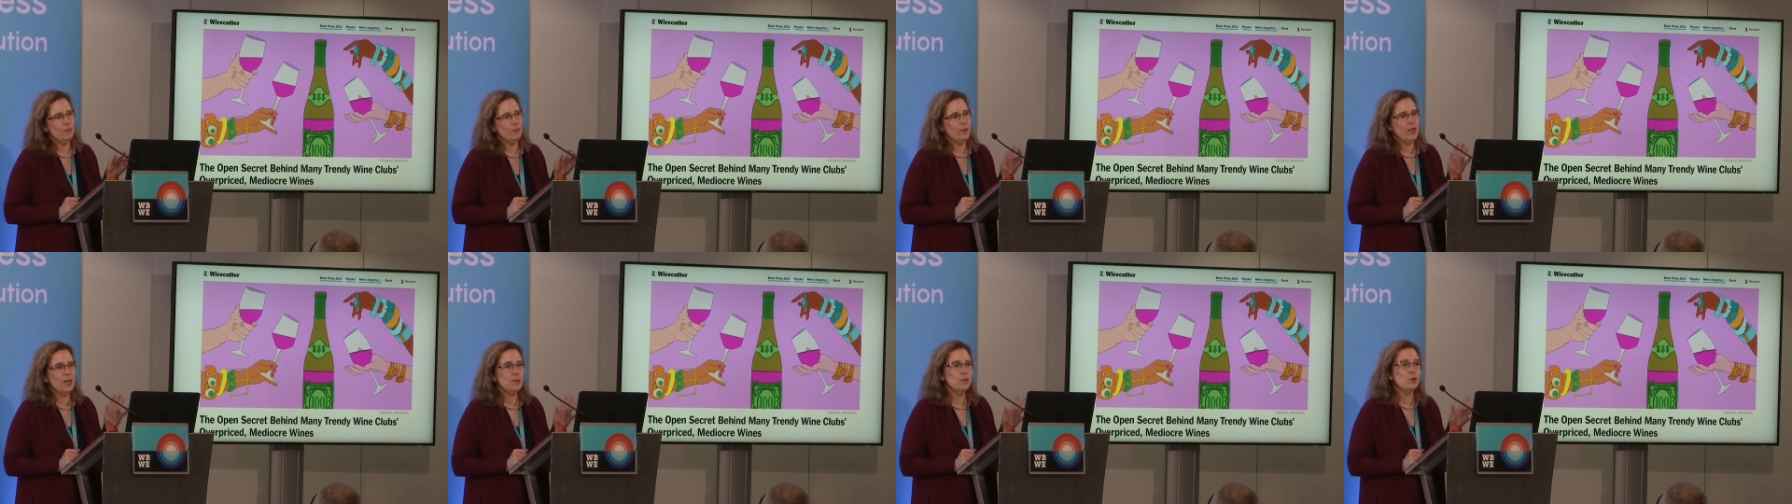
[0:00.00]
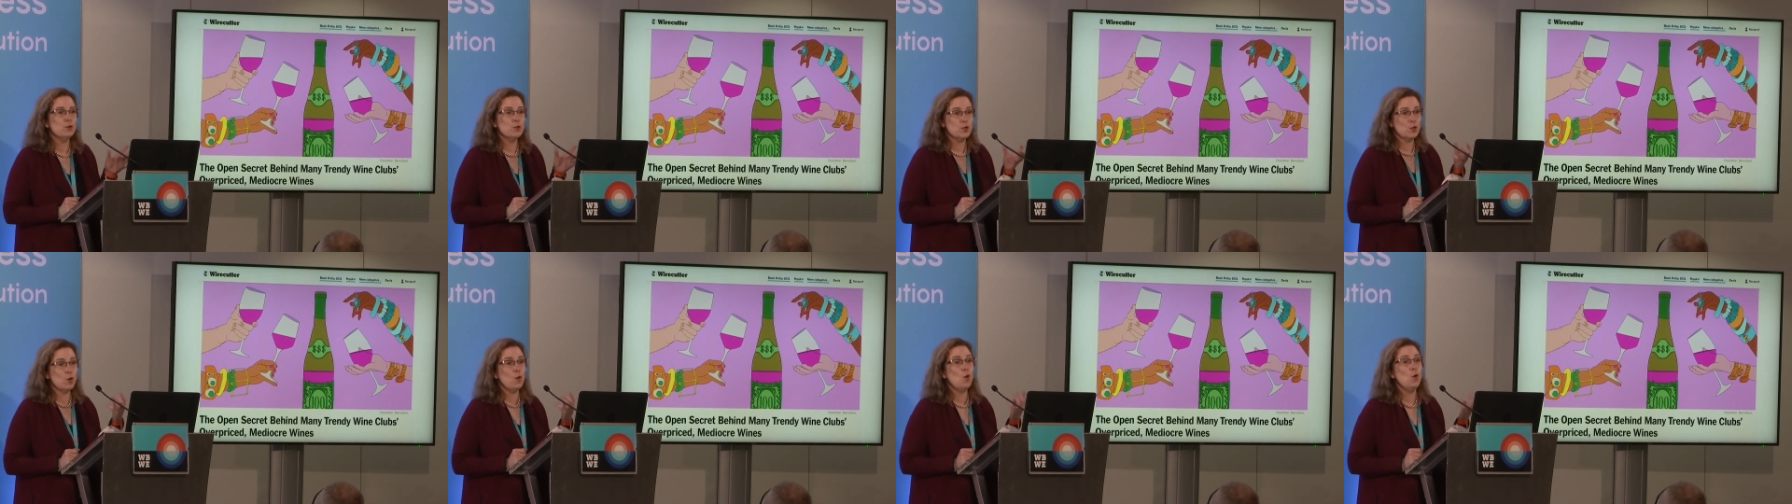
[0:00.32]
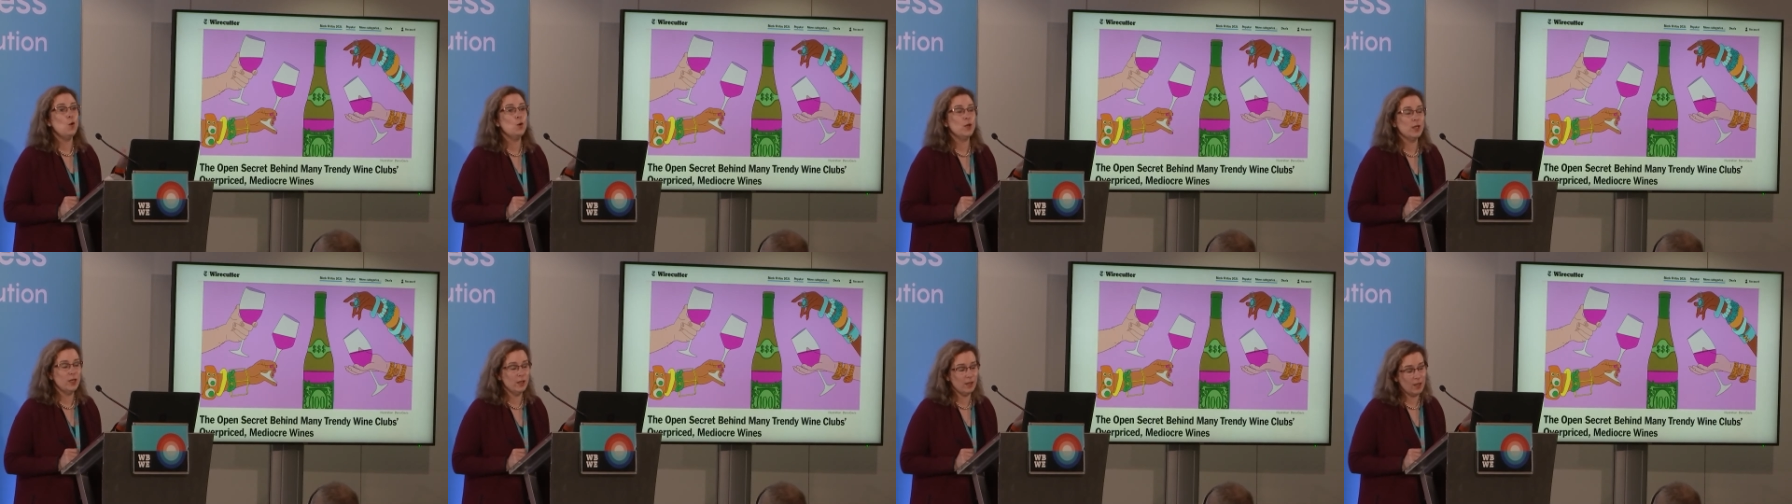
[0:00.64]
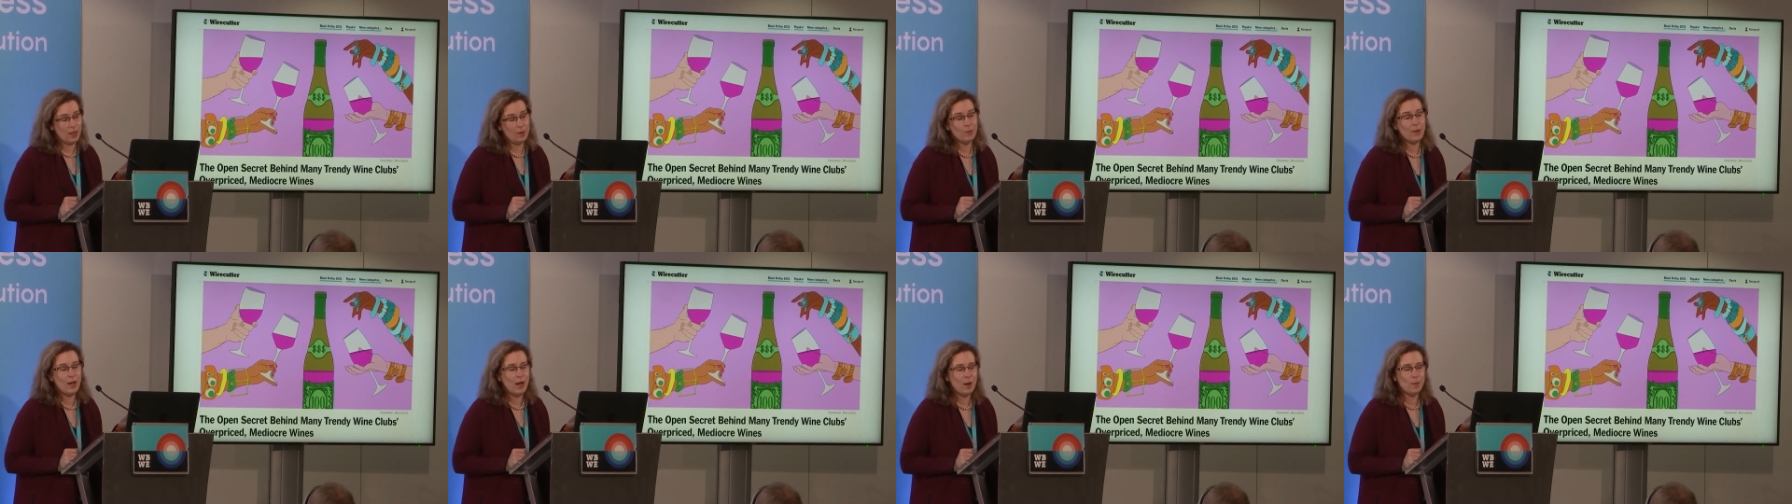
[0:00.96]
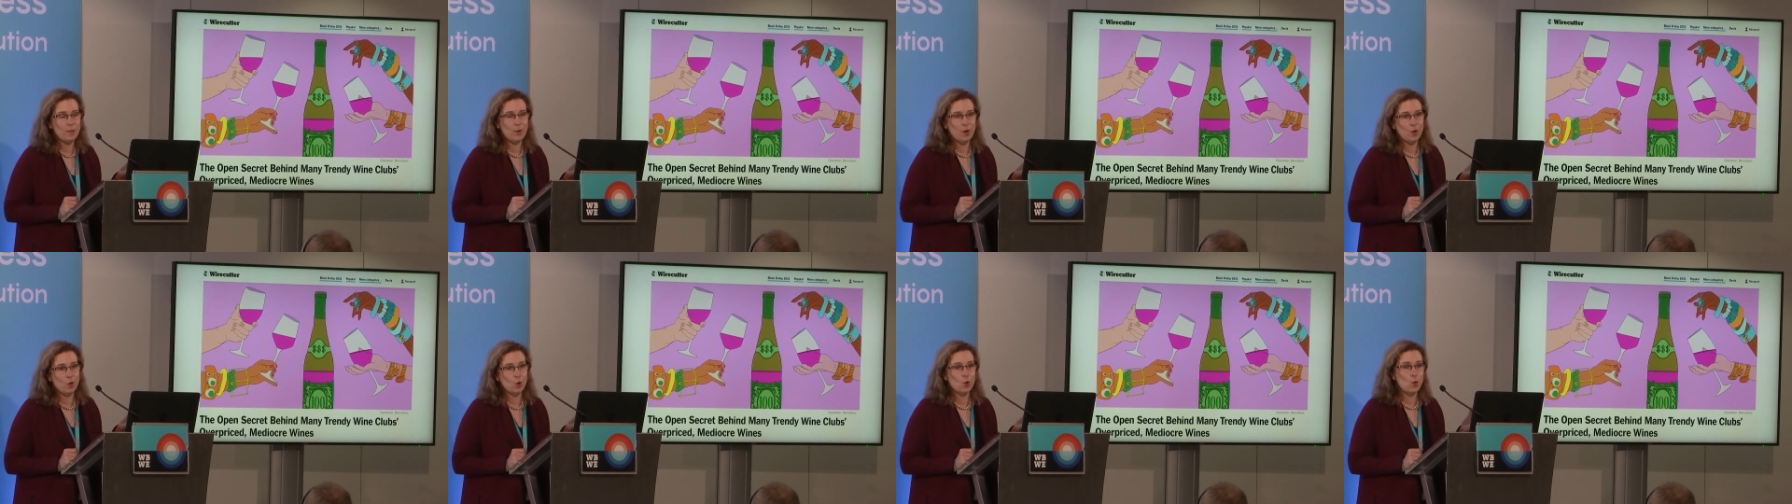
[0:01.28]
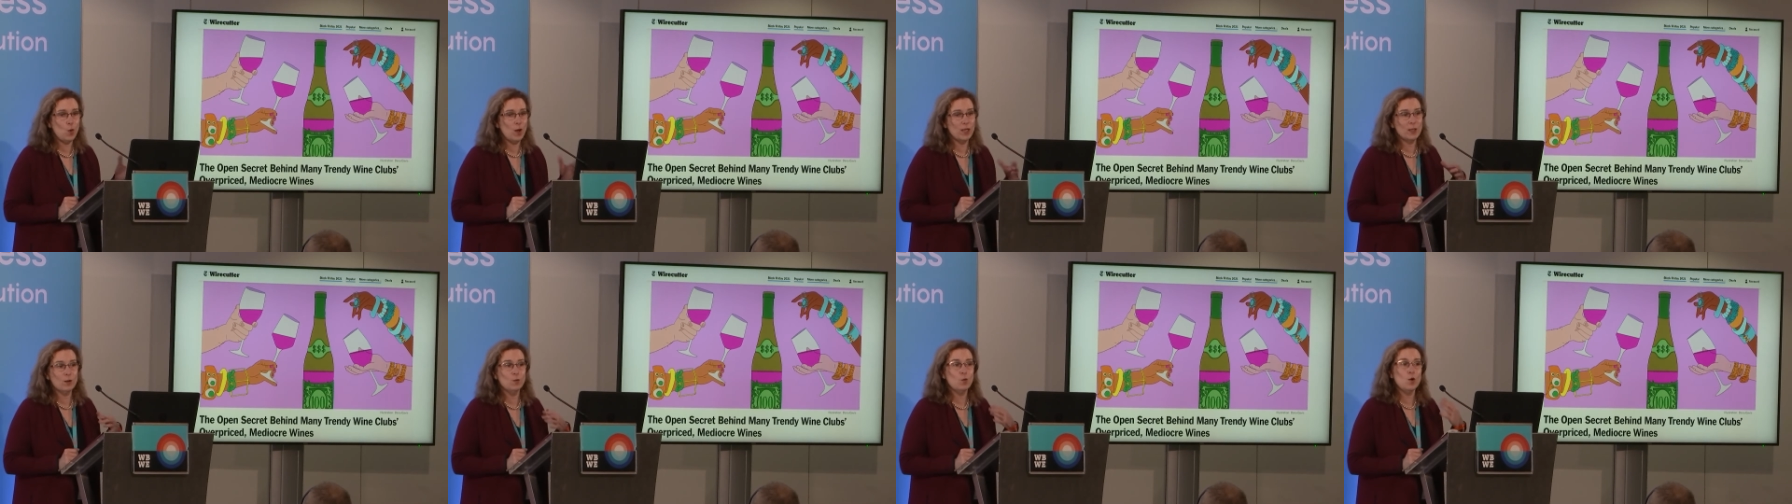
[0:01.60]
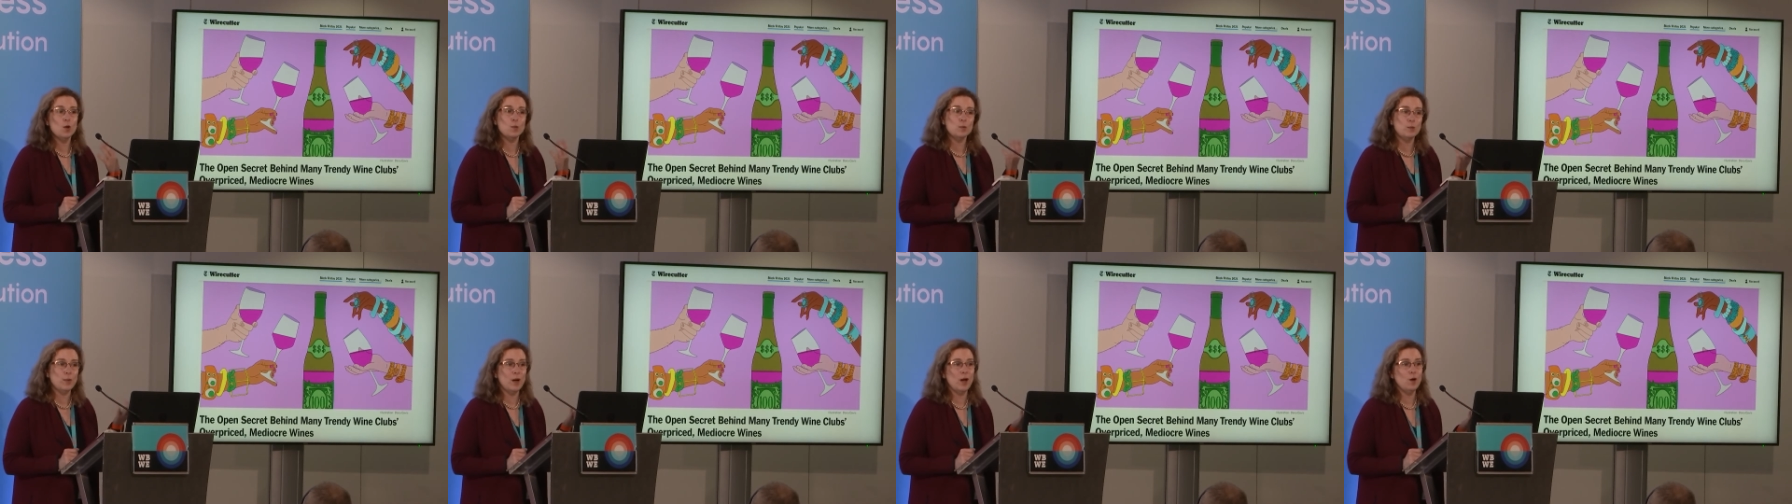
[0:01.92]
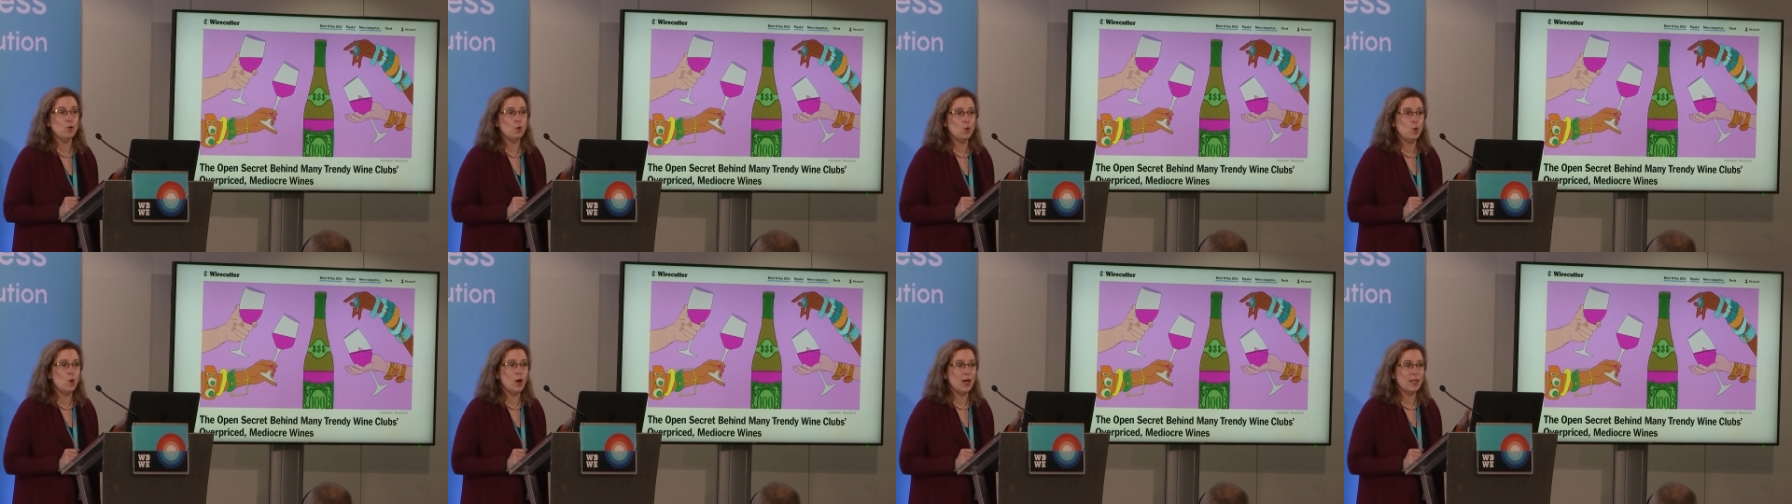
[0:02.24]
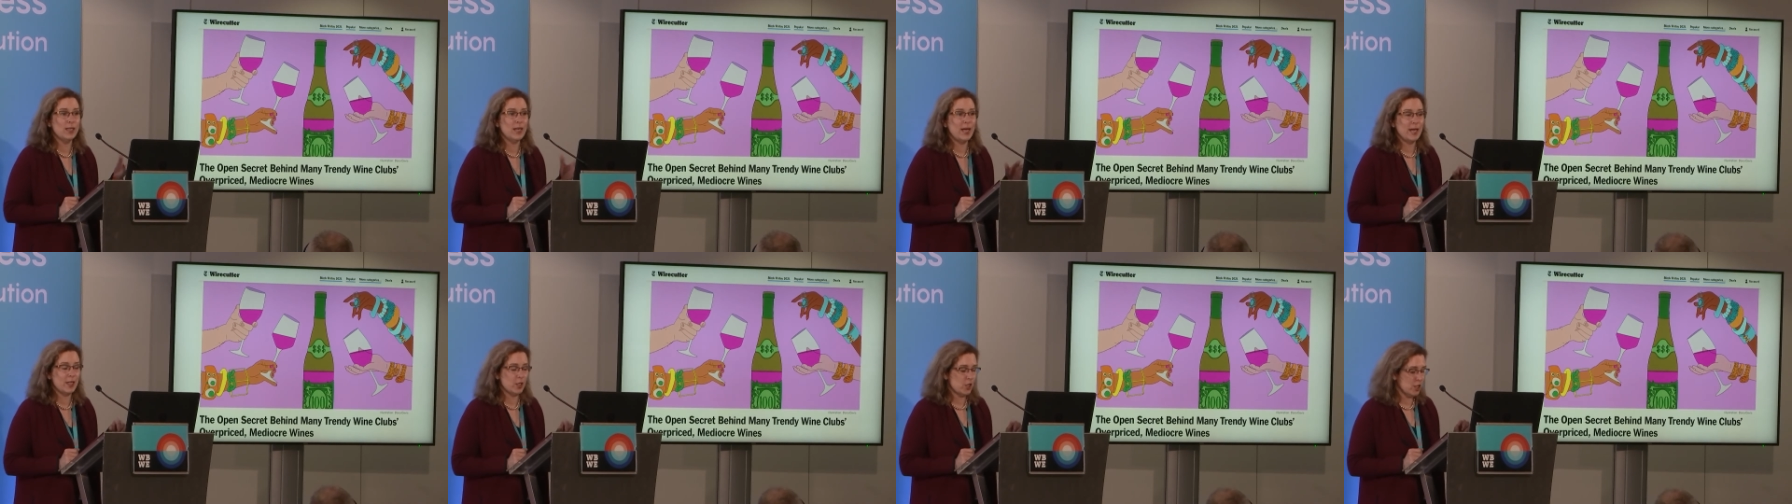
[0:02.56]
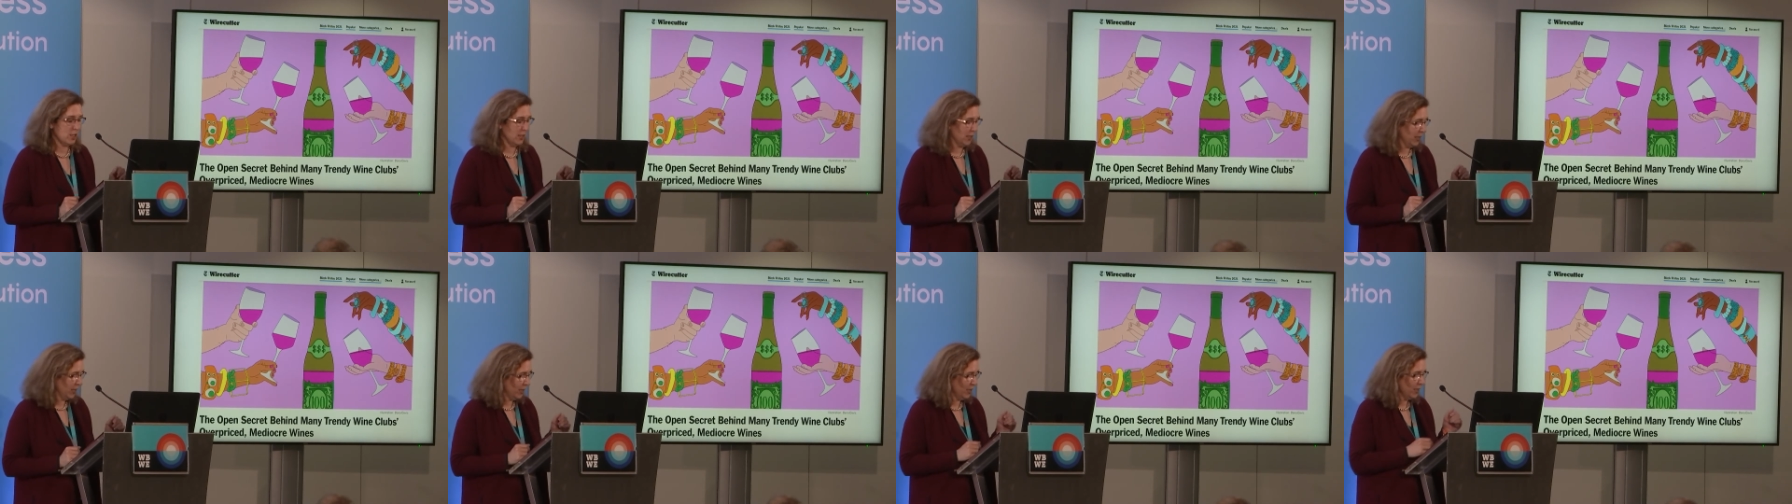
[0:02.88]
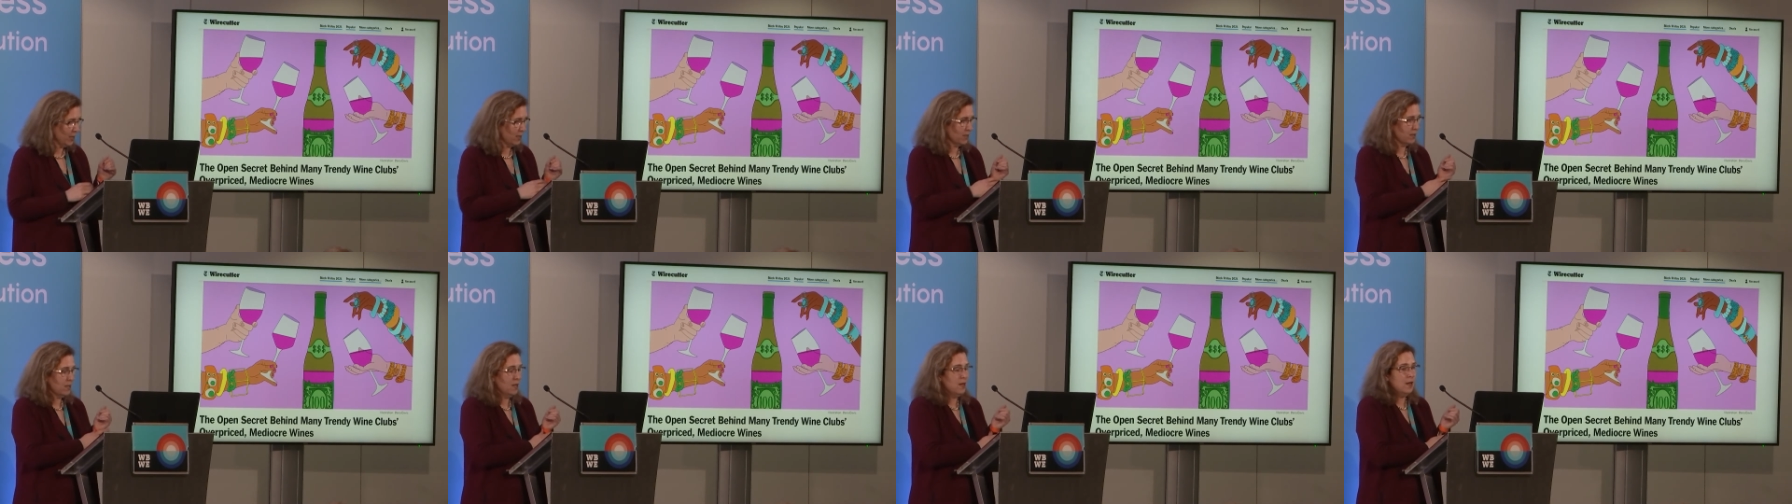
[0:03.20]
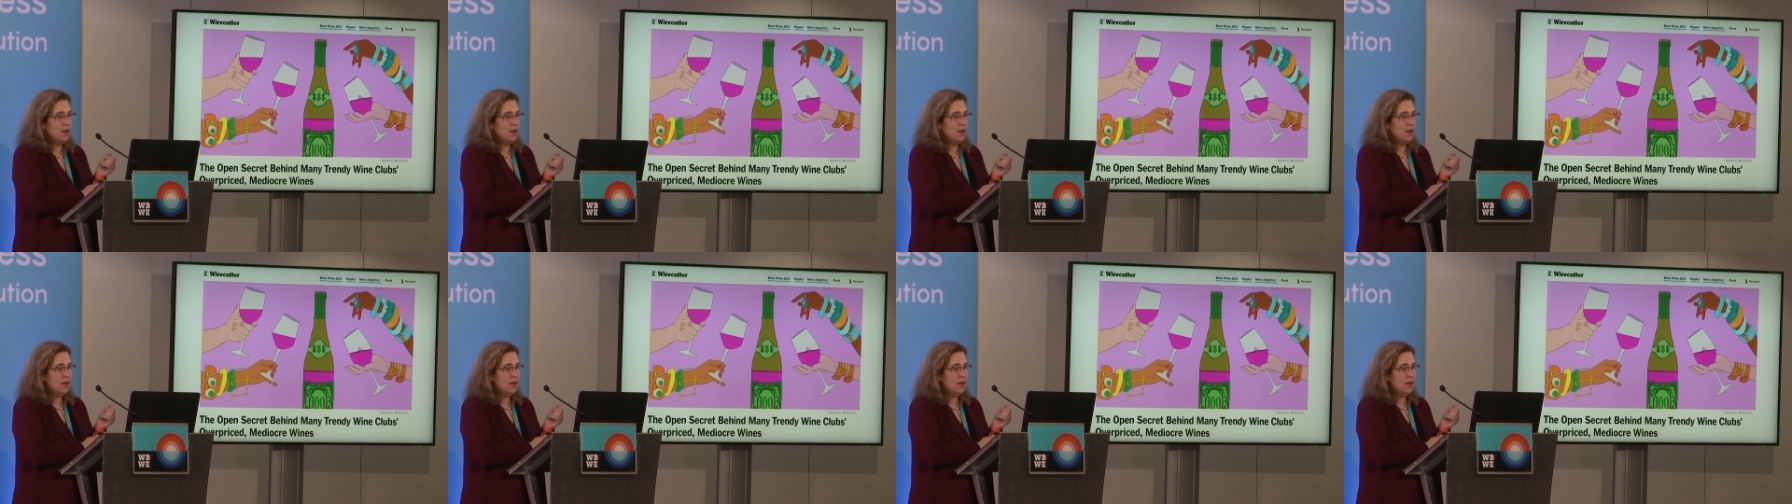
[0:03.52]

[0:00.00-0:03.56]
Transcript: people talking about bulk wine and what bulk wine actually is.